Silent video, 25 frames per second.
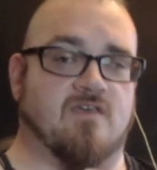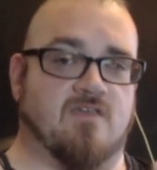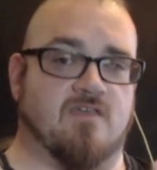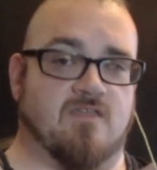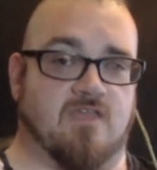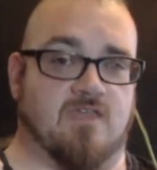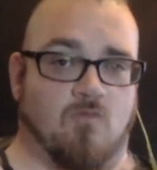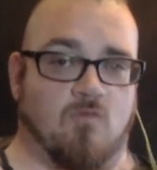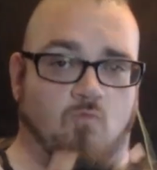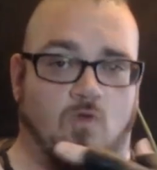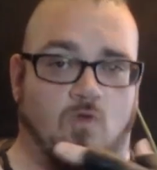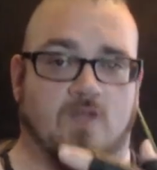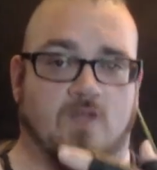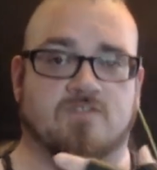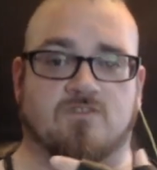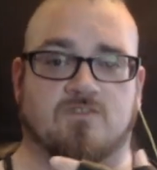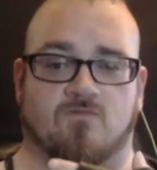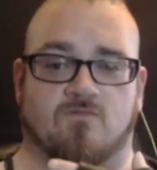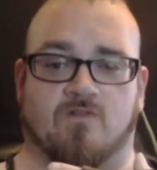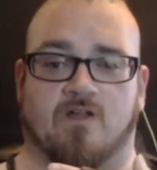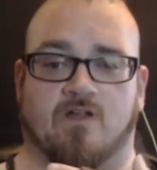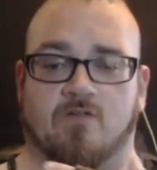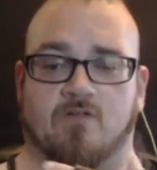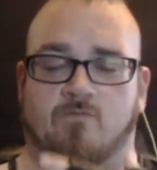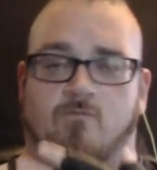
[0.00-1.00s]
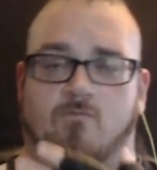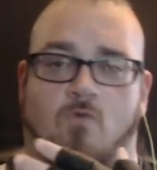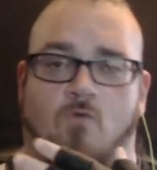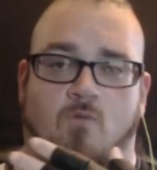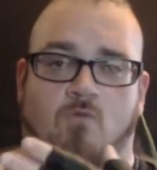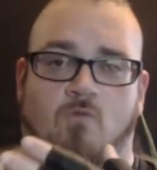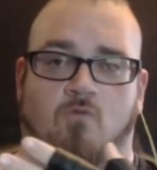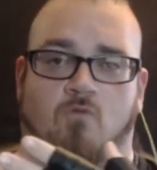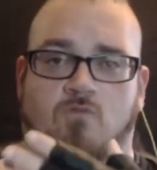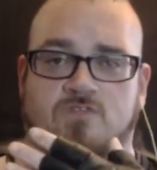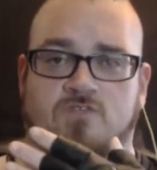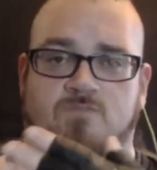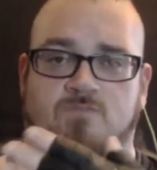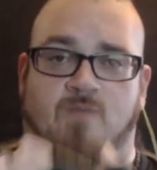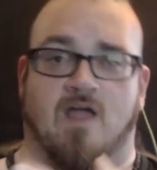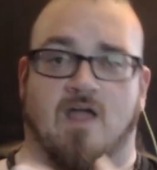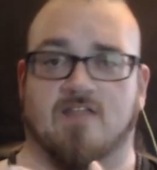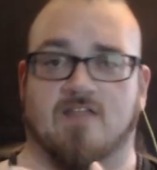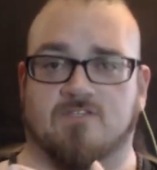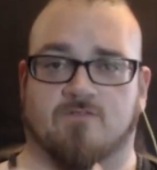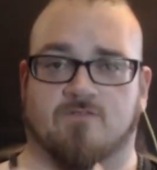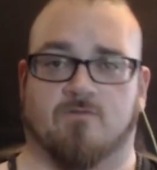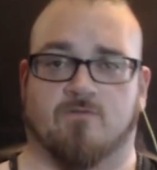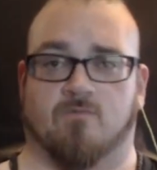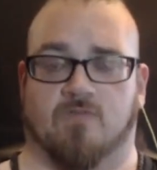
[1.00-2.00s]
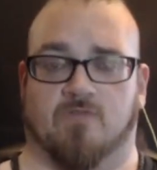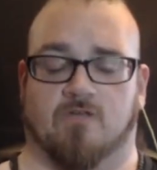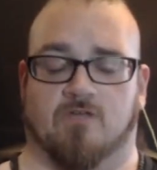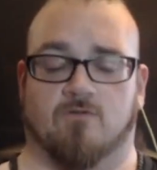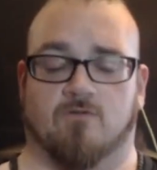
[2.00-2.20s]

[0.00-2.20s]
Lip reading: He wants a very formal response from you.